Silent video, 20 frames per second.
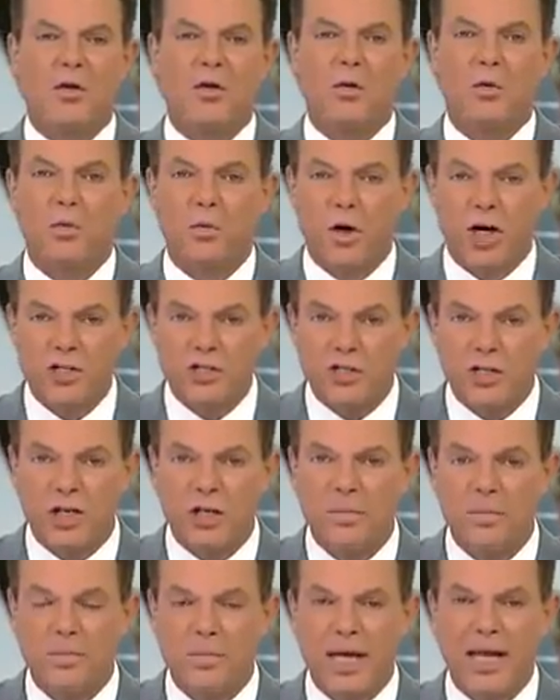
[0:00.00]
the
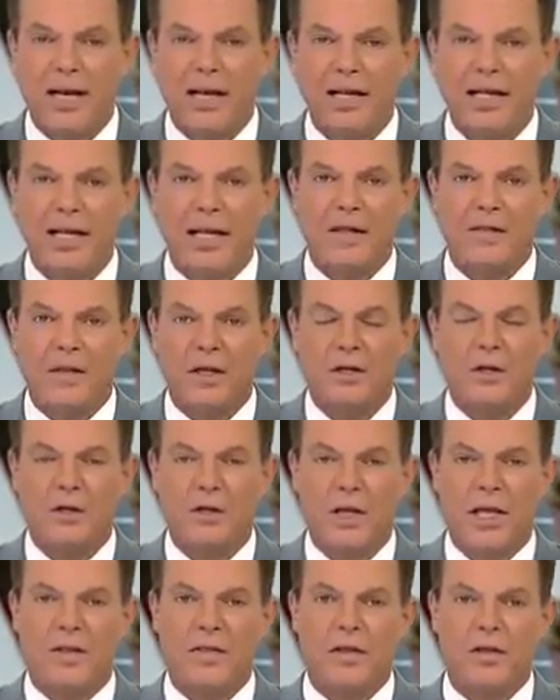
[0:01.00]
Russia meddling
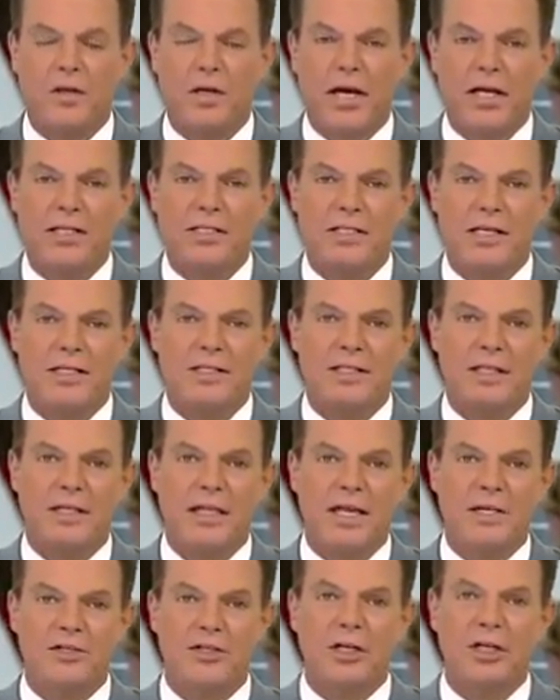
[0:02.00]
in the United States
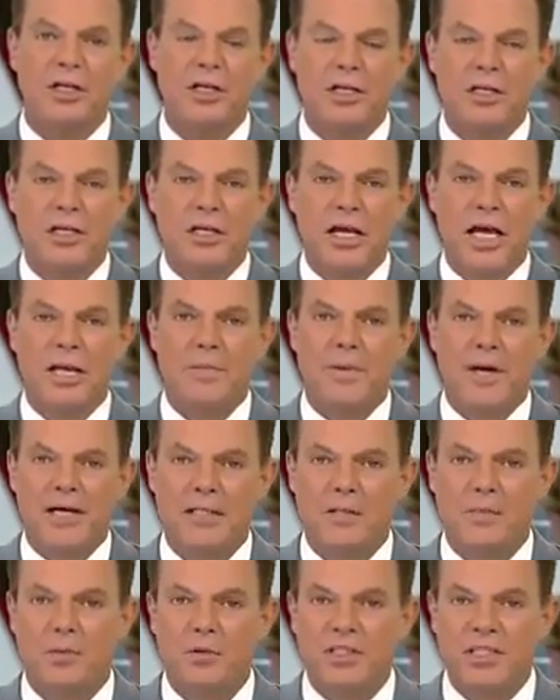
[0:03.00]
election and
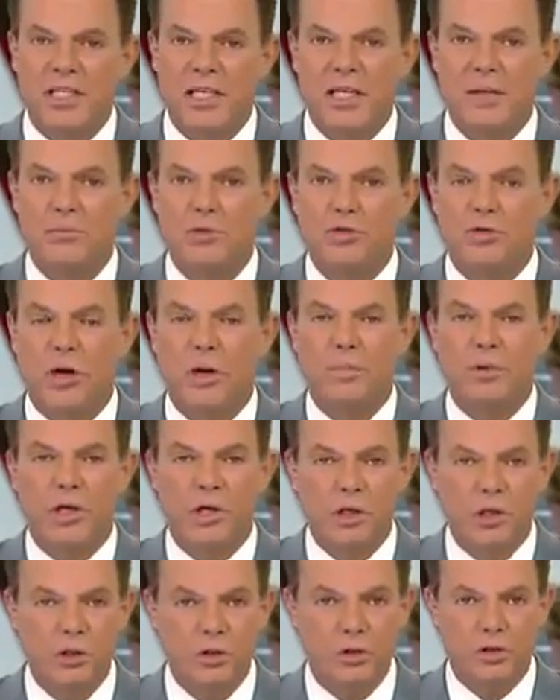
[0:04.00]
possible Team Trump
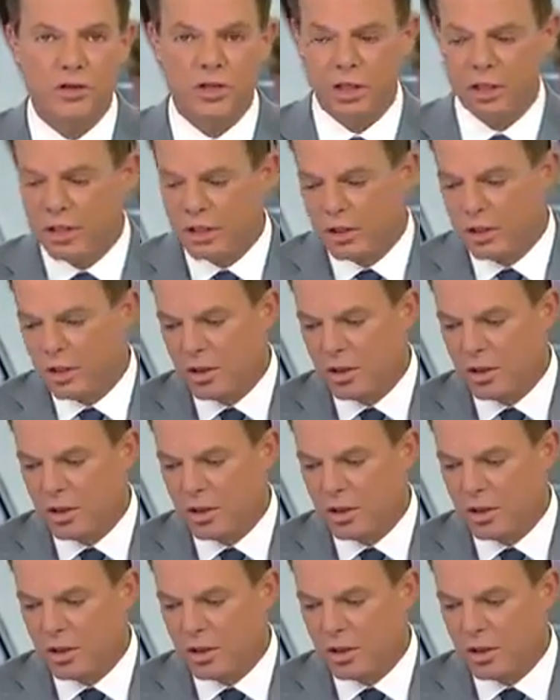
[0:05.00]
collusion.